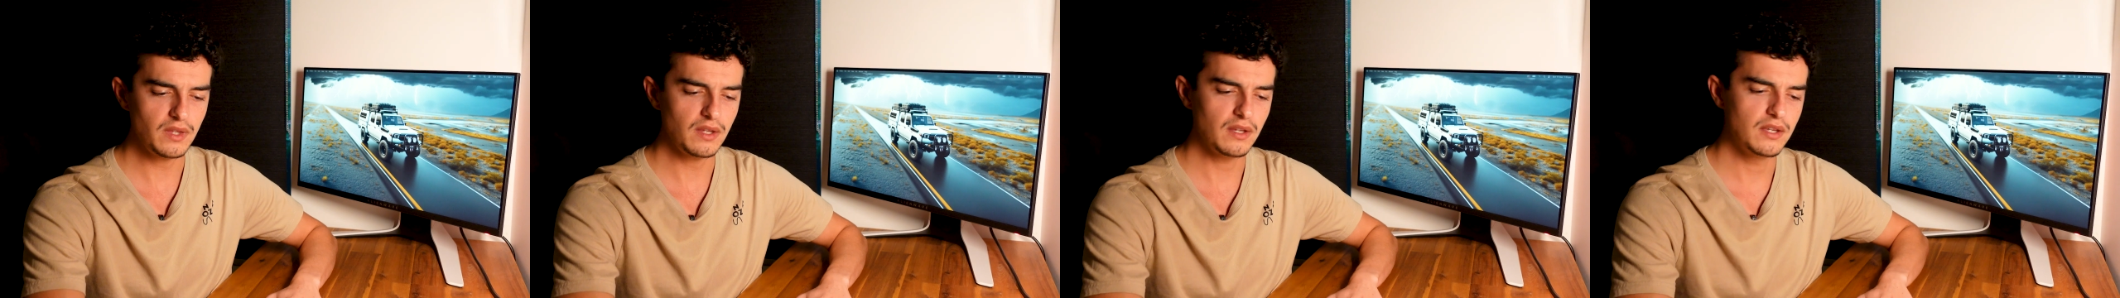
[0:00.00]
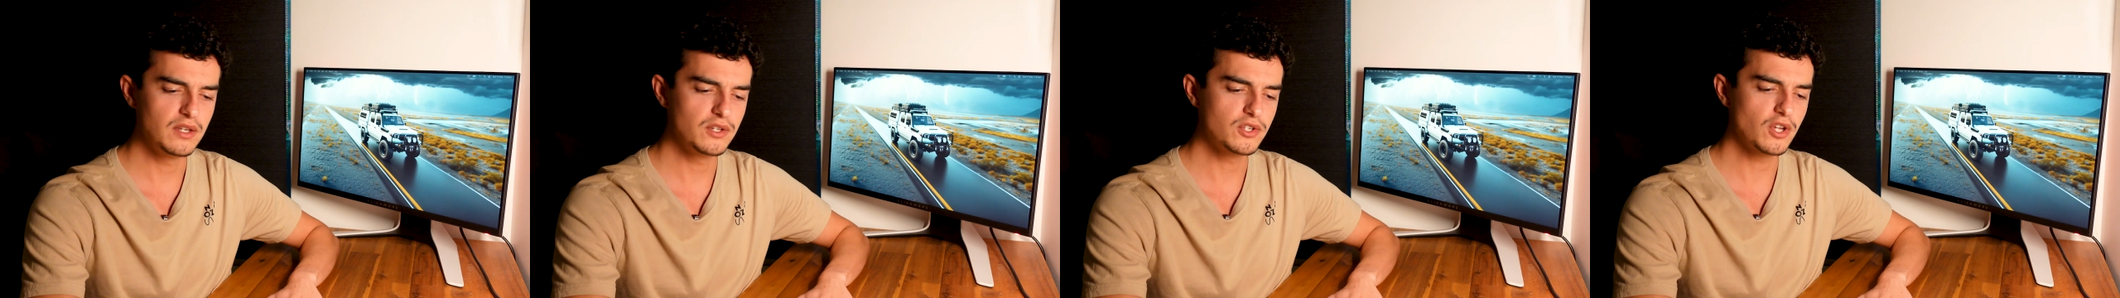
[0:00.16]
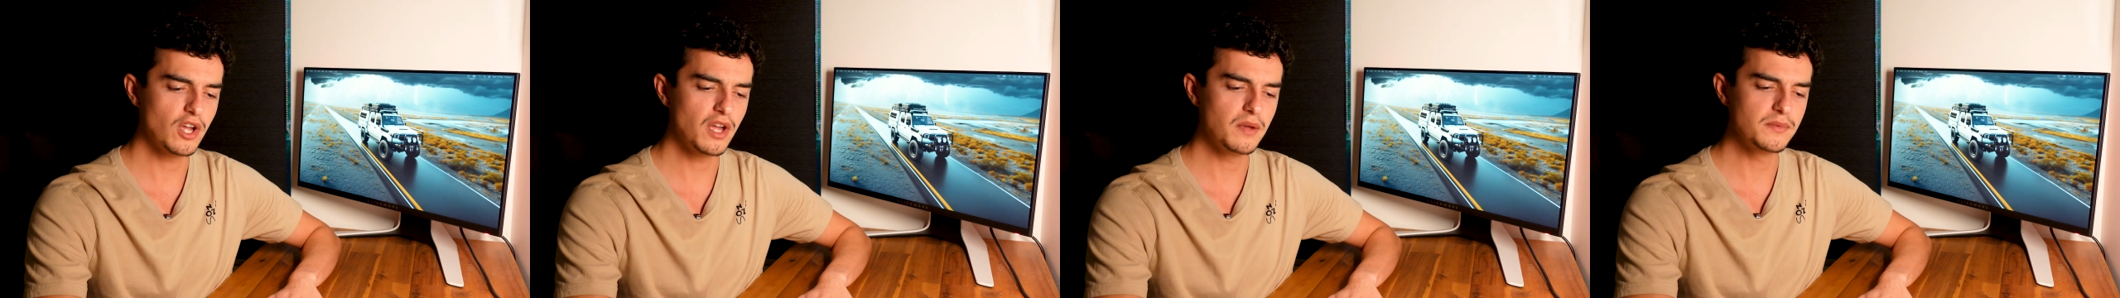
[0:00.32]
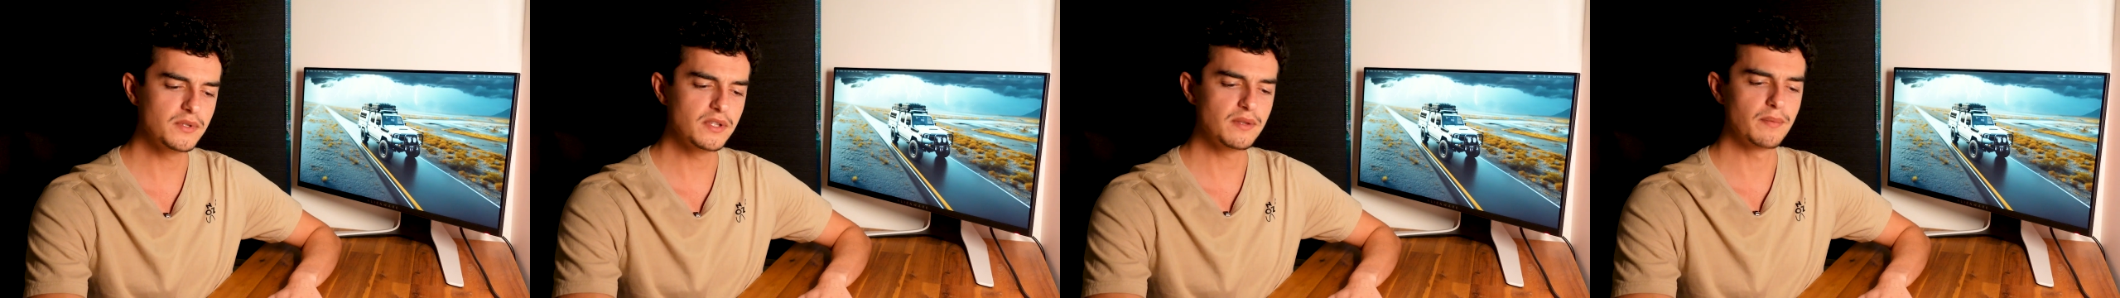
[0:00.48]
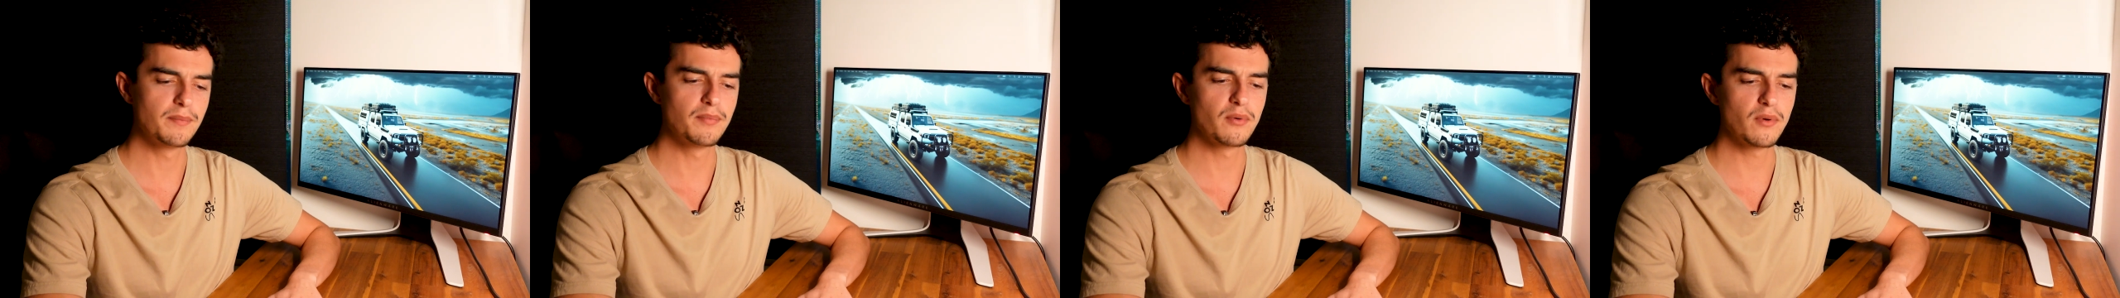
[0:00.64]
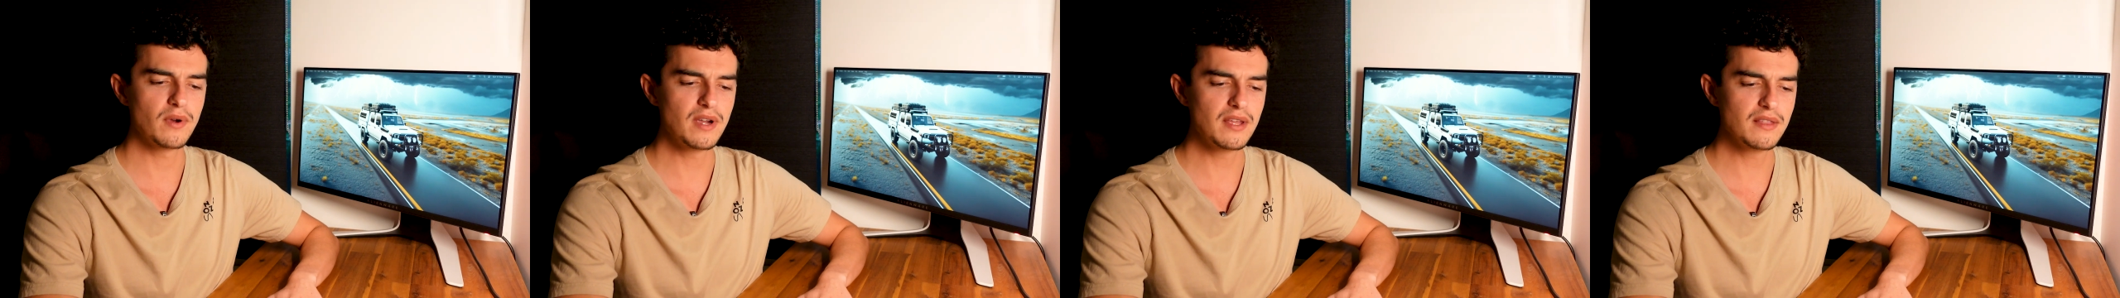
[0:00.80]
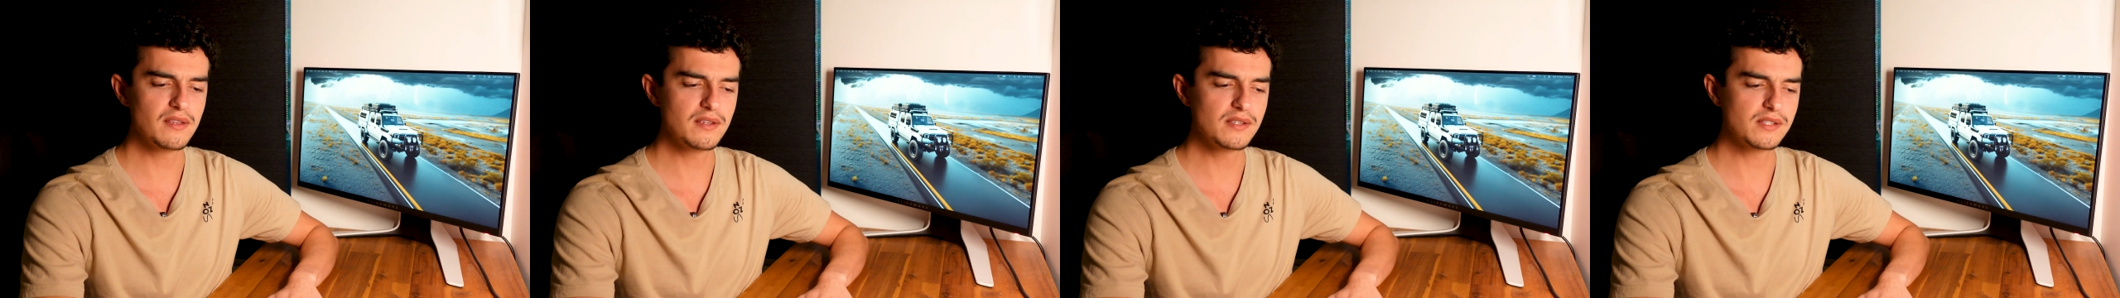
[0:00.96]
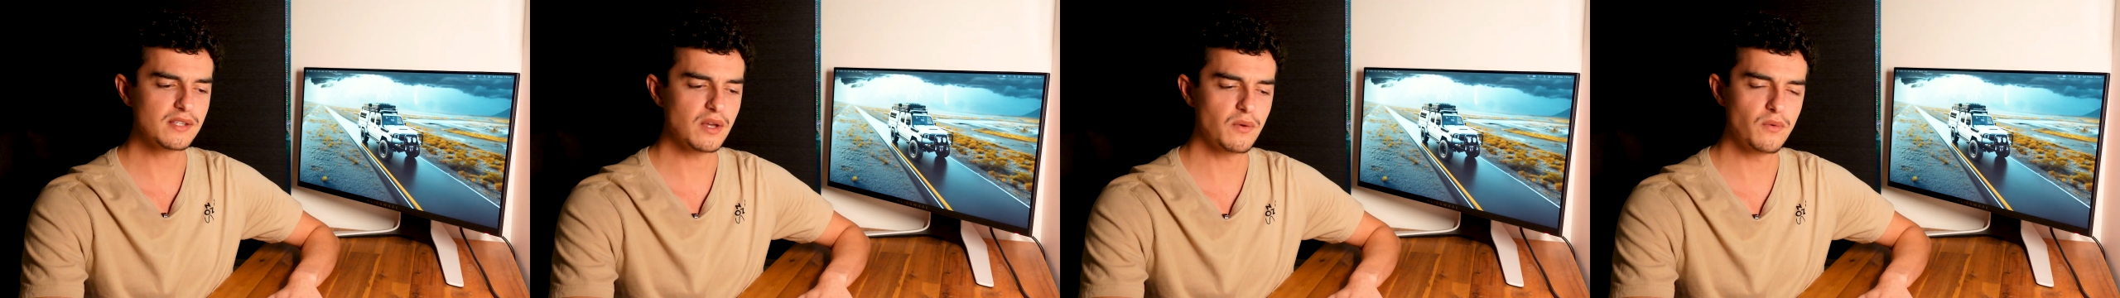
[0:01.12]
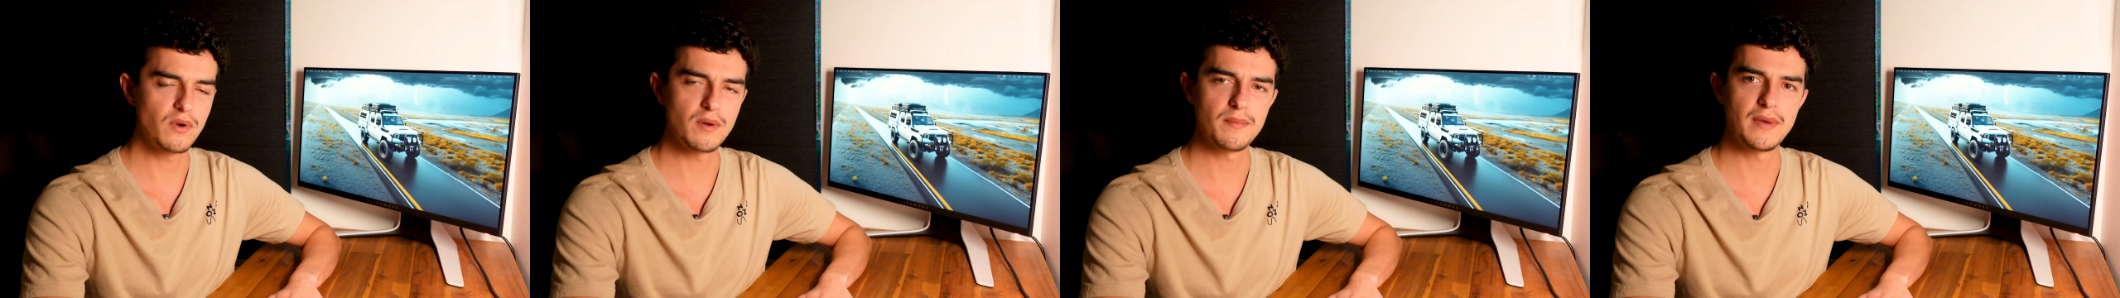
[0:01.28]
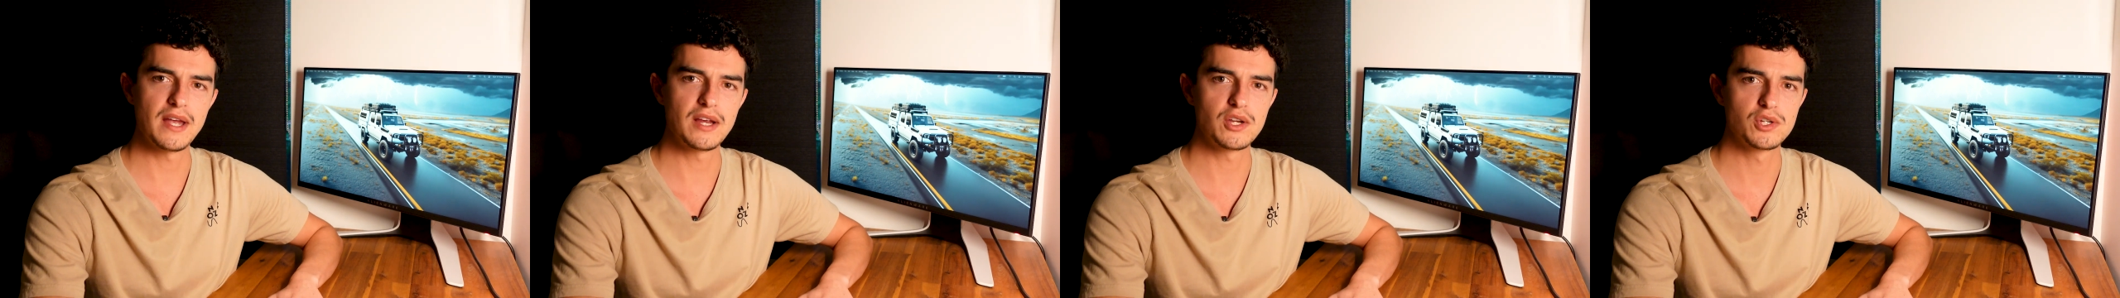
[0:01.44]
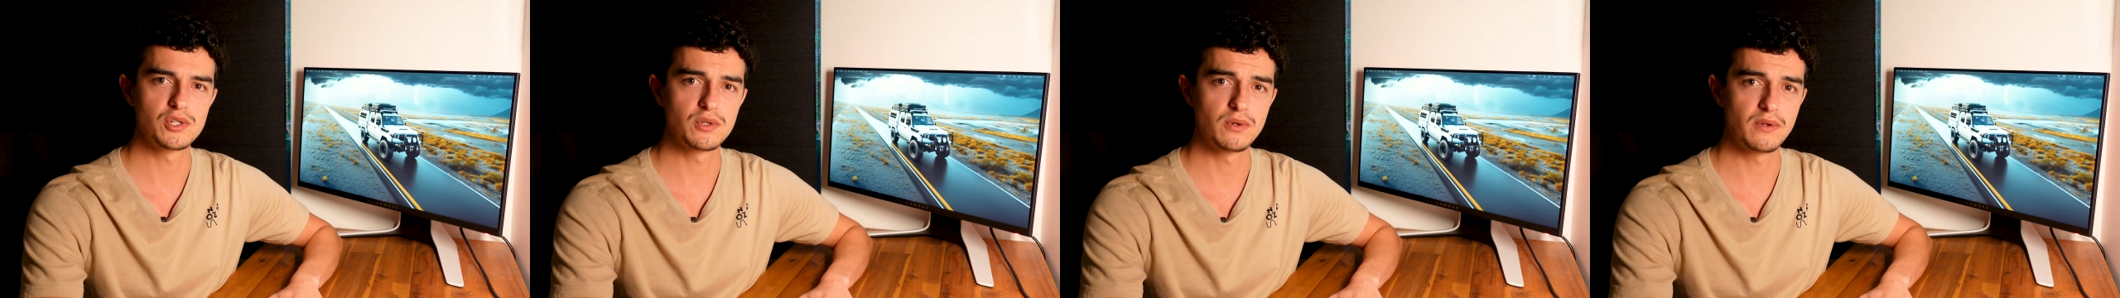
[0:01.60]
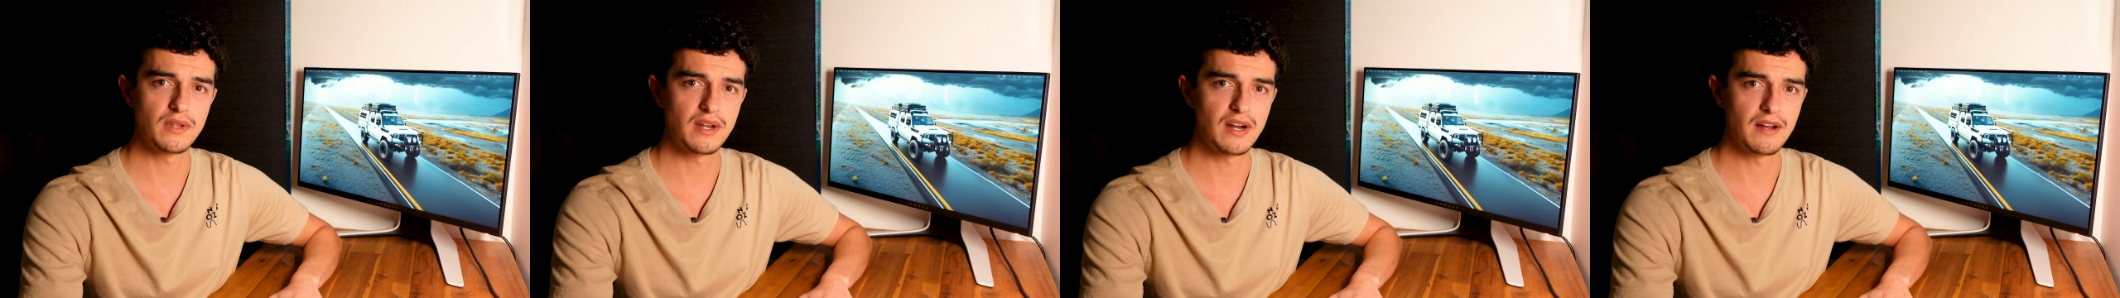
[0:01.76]
In terms of the breathers, I want to make
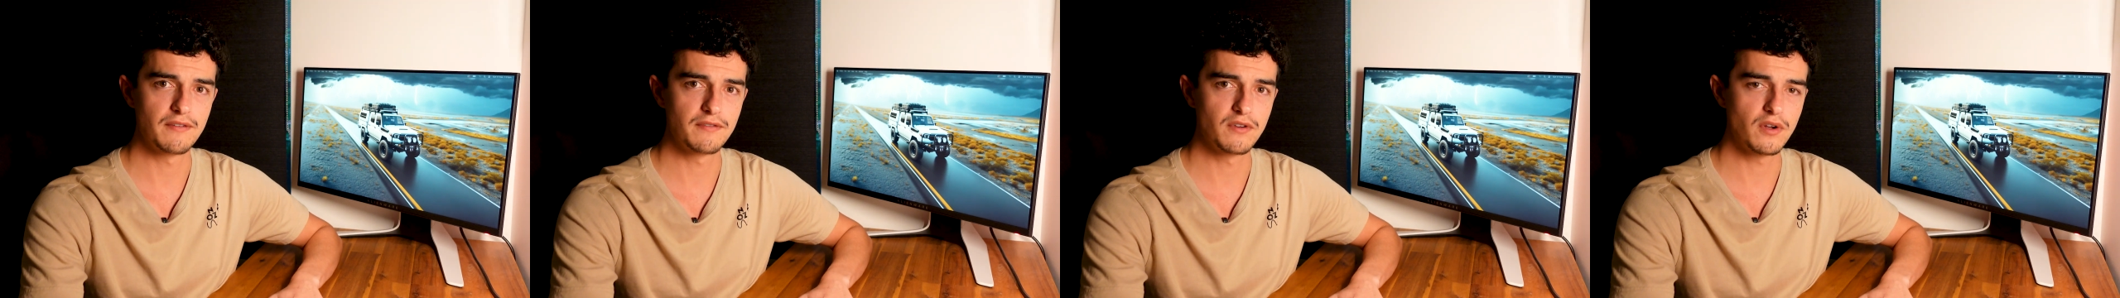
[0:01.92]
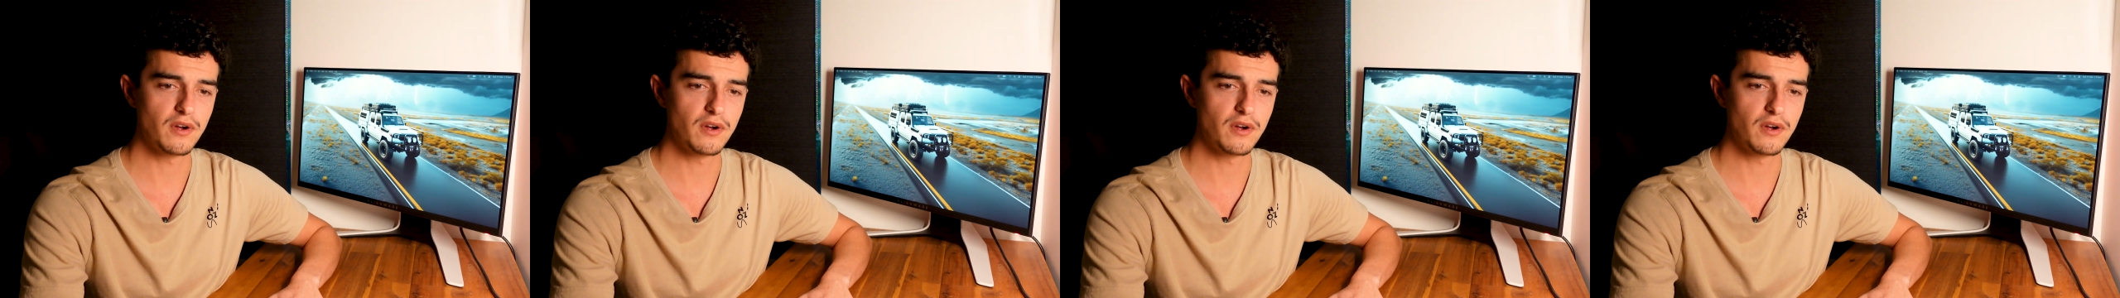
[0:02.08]
sure that I've